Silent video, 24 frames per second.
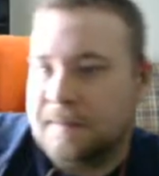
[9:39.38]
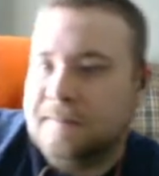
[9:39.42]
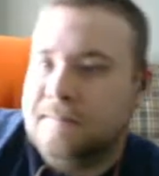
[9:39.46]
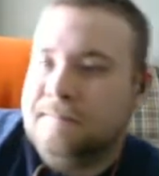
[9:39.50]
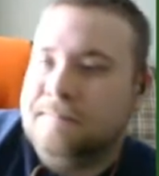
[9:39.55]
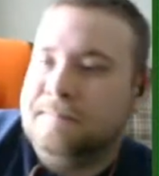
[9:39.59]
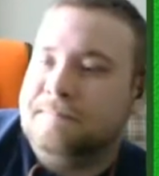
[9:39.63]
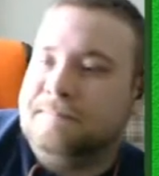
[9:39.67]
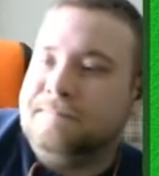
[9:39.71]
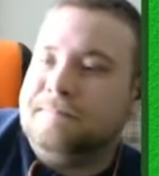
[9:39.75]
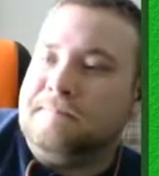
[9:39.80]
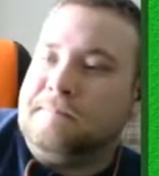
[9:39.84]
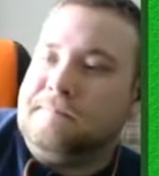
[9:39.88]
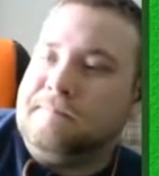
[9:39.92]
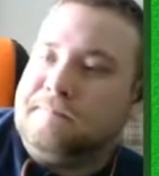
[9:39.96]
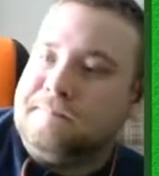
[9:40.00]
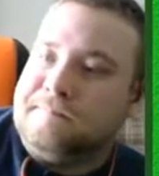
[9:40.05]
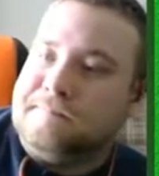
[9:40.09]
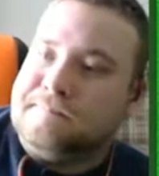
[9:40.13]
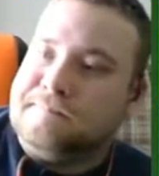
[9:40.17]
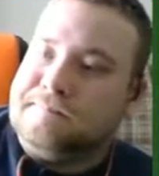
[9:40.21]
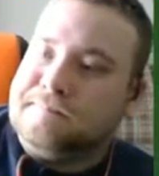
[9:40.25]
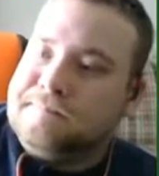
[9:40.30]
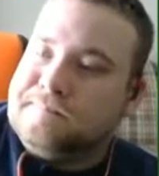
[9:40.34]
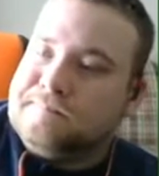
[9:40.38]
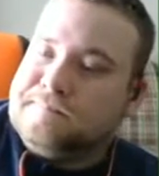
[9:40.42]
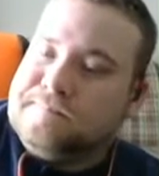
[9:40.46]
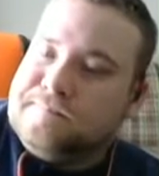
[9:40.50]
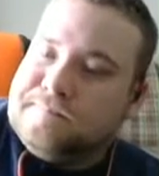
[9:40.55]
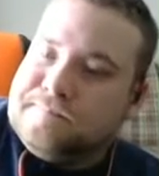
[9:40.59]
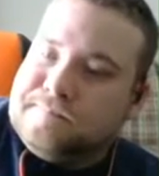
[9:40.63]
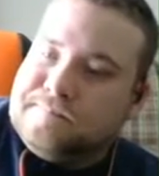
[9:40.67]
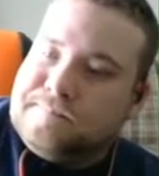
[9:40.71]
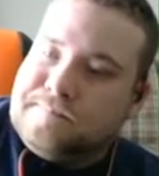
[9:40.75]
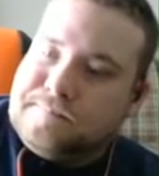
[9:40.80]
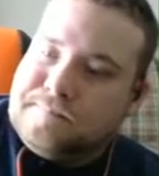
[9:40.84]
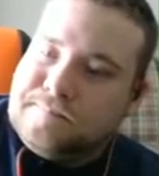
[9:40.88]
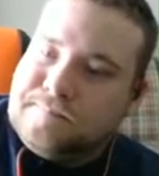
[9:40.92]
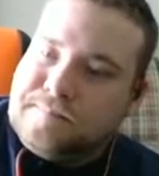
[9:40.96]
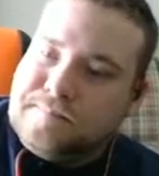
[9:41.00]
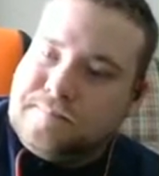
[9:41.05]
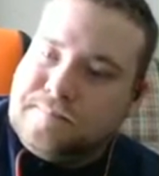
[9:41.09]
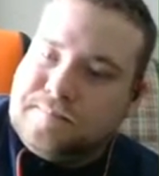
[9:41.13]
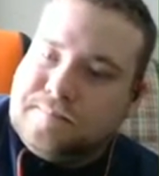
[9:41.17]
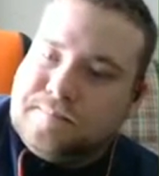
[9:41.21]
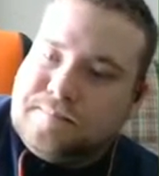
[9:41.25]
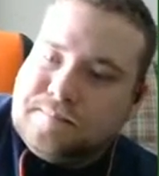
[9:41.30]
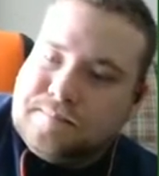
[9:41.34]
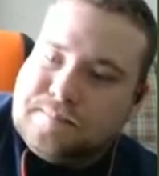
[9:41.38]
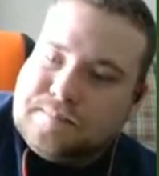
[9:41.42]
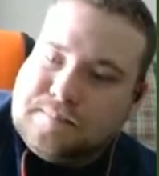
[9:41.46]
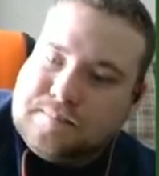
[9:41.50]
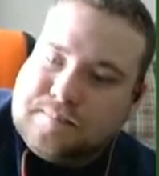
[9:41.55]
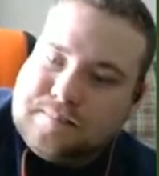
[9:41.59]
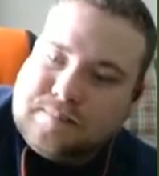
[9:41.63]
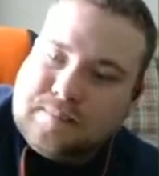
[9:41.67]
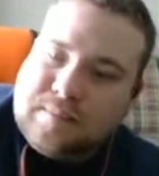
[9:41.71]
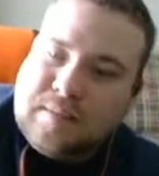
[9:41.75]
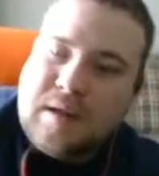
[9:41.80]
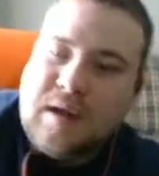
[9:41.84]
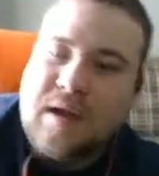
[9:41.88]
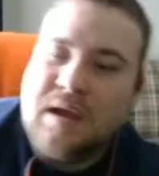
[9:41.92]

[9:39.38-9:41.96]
(silence)